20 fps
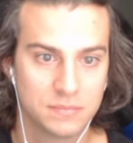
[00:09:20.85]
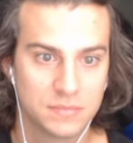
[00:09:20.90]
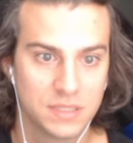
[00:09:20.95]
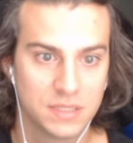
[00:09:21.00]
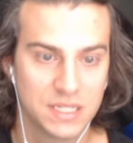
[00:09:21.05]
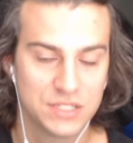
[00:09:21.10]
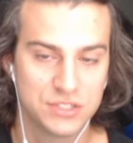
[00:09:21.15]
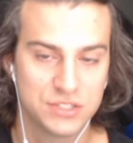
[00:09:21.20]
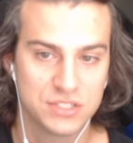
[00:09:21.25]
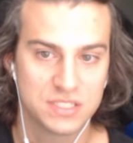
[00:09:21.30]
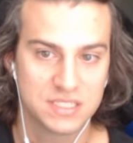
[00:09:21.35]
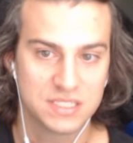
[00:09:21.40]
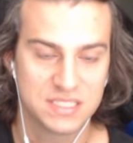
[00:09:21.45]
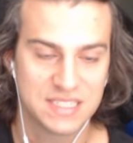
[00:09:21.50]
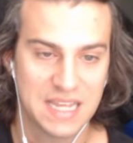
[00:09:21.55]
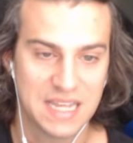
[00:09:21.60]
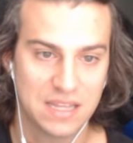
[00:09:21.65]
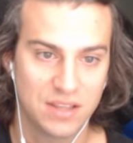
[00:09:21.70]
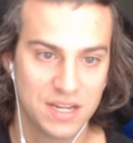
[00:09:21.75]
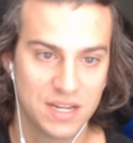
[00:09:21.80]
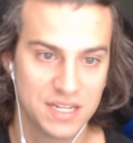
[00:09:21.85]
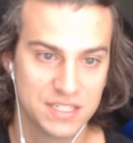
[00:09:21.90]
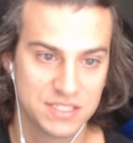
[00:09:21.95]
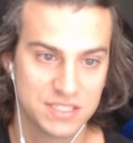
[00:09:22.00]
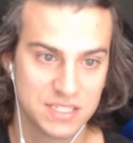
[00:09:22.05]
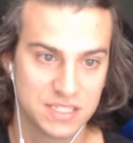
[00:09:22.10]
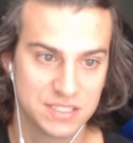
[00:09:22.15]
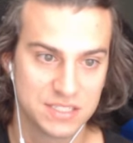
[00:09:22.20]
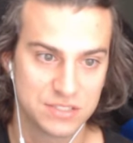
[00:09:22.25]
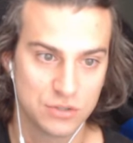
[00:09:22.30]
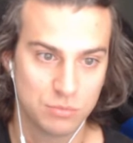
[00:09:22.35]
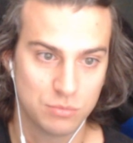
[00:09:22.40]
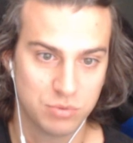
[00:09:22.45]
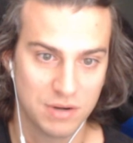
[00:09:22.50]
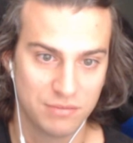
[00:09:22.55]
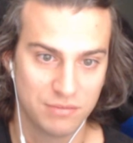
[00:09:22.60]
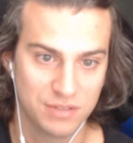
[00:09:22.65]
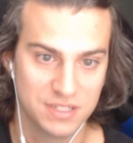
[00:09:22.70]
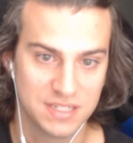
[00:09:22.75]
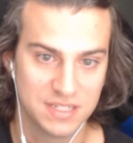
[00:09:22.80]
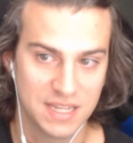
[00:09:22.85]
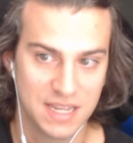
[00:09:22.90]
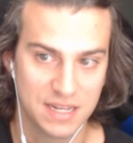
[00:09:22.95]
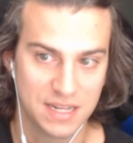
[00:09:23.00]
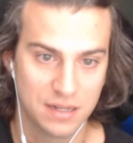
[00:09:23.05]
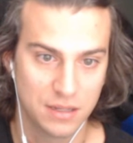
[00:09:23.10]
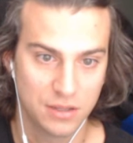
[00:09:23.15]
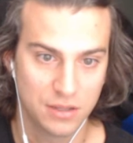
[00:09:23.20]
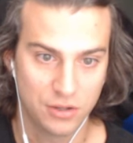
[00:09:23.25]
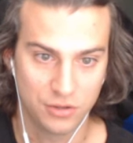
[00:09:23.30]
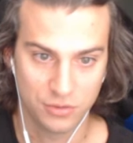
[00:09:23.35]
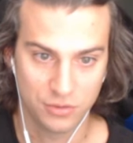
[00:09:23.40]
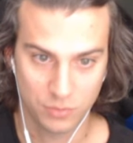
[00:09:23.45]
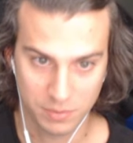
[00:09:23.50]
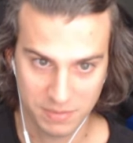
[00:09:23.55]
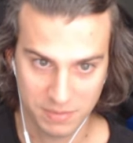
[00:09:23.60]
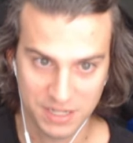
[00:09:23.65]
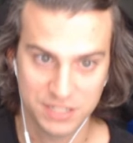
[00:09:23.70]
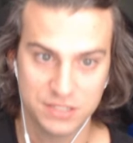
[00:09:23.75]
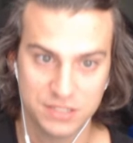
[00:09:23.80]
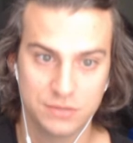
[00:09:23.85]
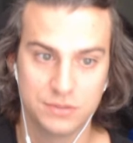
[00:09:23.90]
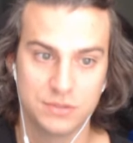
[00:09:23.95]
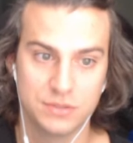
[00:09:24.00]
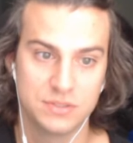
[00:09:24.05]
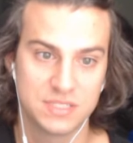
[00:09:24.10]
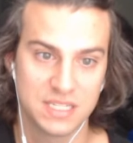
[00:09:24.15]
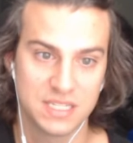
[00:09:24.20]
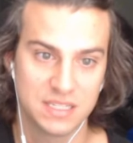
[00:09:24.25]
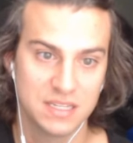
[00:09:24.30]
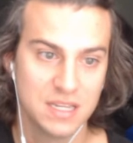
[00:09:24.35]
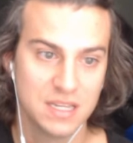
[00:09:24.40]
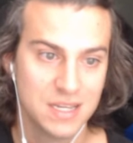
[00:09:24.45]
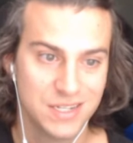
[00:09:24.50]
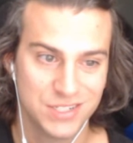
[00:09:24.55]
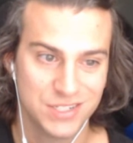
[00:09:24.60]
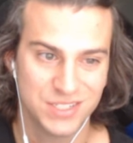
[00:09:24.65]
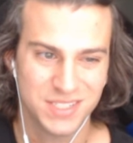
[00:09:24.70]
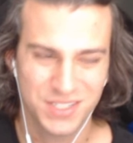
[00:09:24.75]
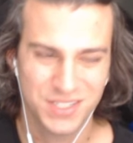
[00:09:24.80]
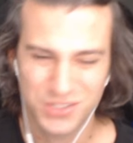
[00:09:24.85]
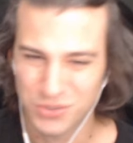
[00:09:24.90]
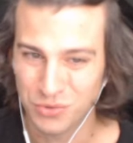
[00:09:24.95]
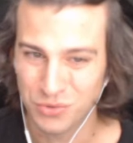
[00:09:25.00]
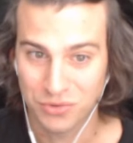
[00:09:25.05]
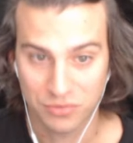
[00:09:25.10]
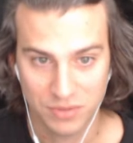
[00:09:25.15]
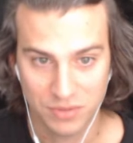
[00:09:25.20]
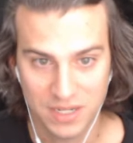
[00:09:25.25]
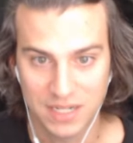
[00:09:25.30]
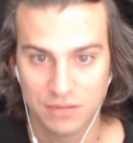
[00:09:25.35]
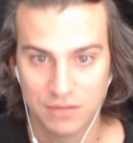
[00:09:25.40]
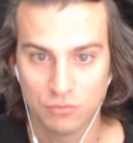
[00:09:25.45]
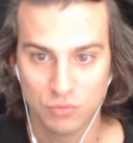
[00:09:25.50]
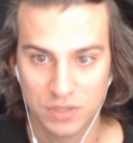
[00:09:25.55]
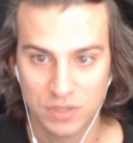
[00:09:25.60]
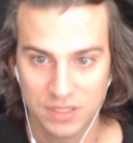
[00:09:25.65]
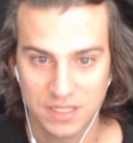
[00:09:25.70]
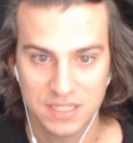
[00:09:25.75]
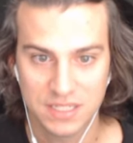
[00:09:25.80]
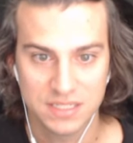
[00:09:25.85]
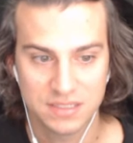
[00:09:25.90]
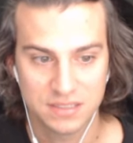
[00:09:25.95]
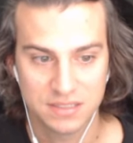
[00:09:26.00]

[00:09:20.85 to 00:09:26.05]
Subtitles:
It just, the stat line is so prevalent at all the 1 mana 2/2s that just a 2/3 really,